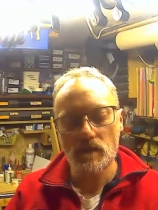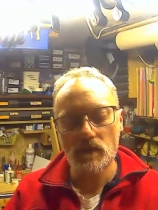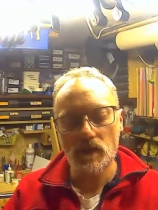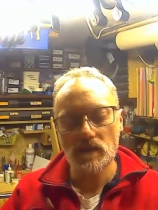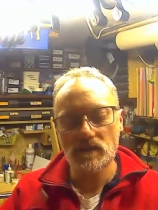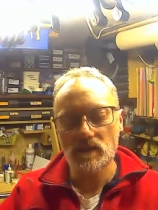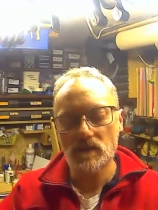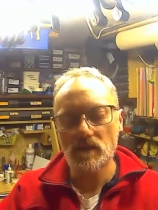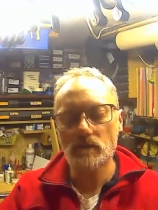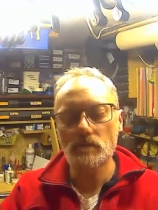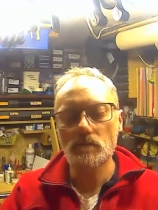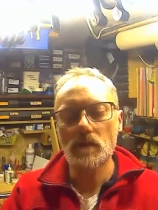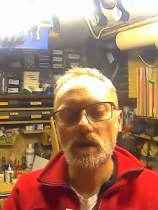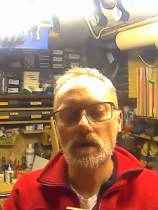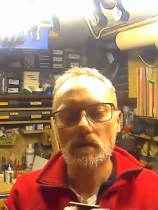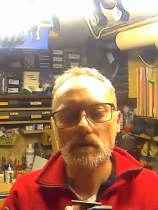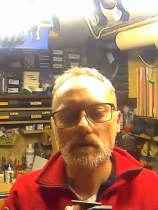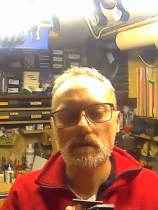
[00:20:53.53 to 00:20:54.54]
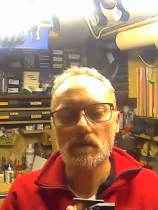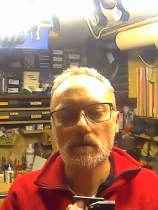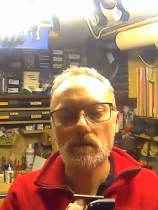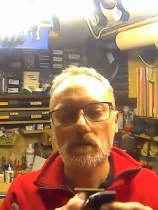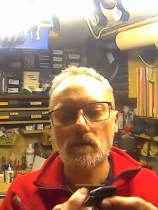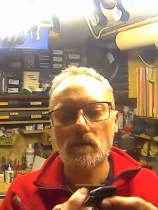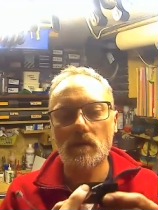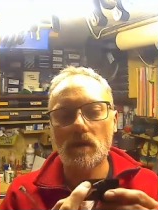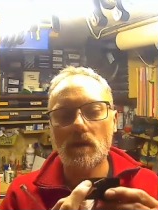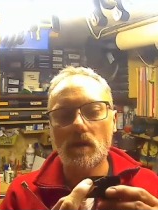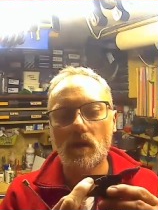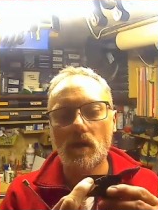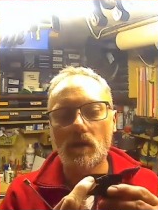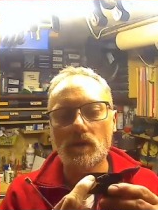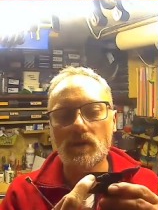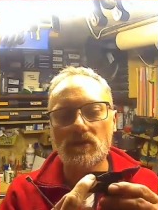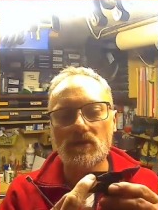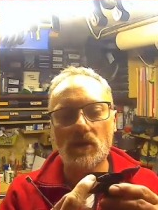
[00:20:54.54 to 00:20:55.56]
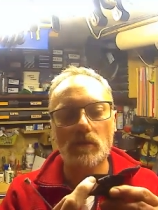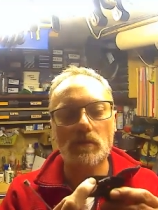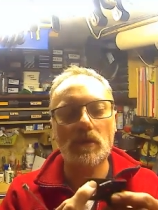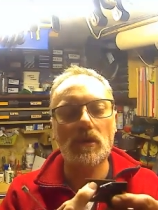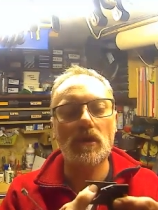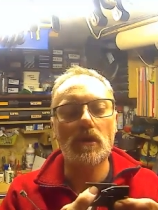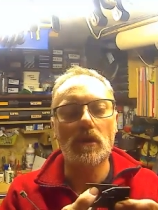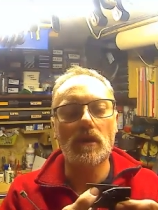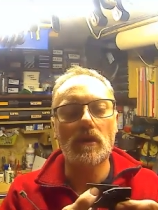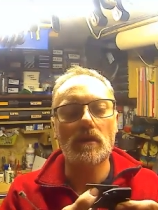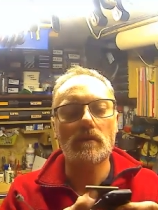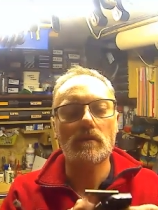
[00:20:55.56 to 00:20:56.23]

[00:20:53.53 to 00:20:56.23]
There's a number on the top here,